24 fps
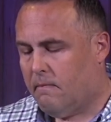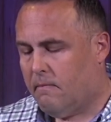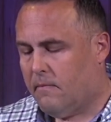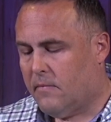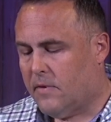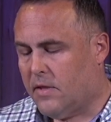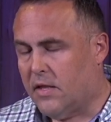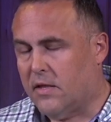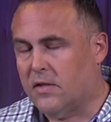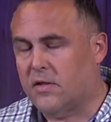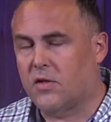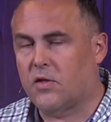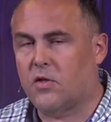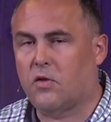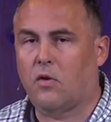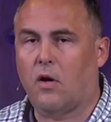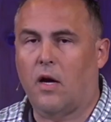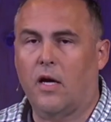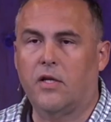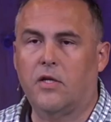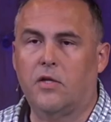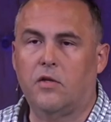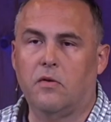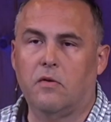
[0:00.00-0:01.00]
Jesus
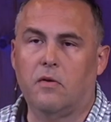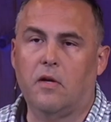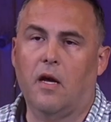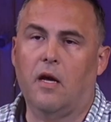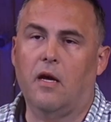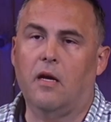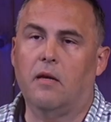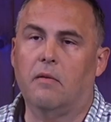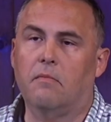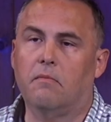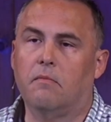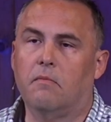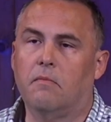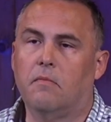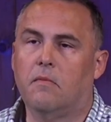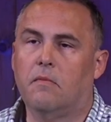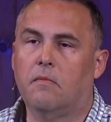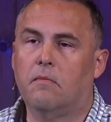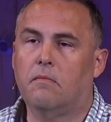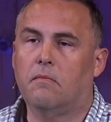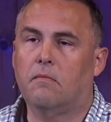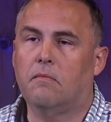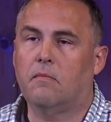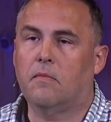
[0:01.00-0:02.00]
Christ, who came,
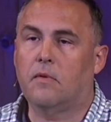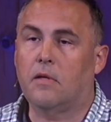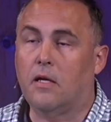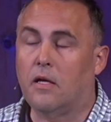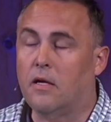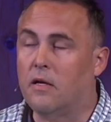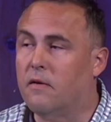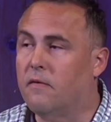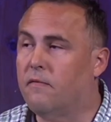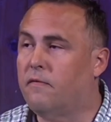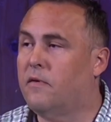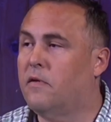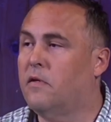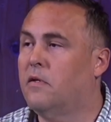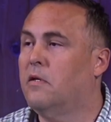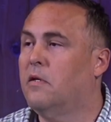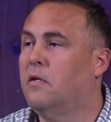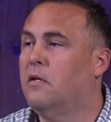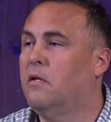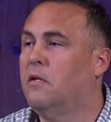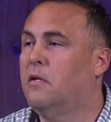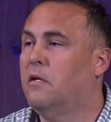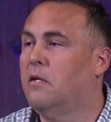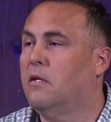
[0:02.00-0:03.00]
lived,
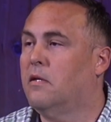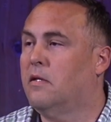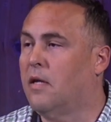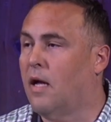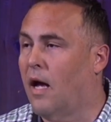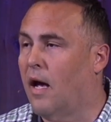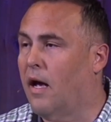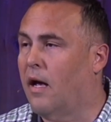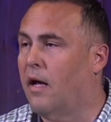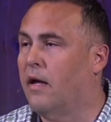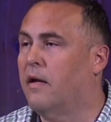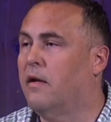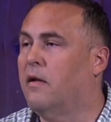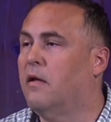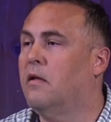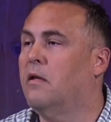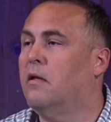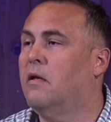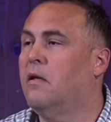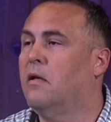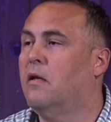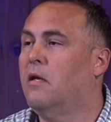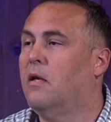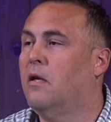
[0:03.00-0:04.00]
died,
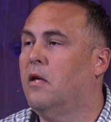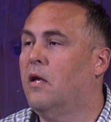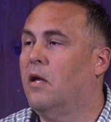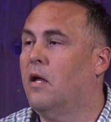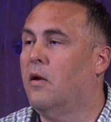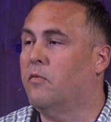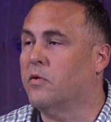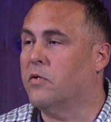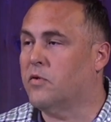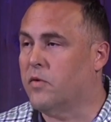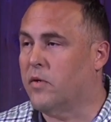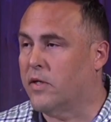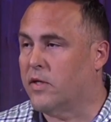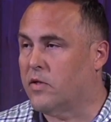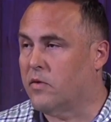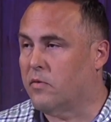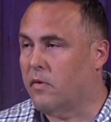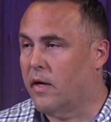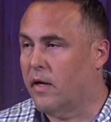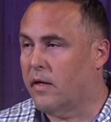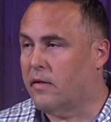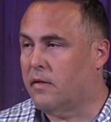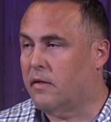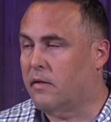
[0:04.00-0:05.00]
and was
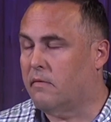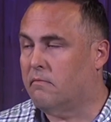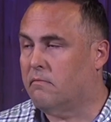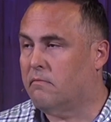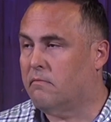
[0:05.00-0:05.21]
resurrected.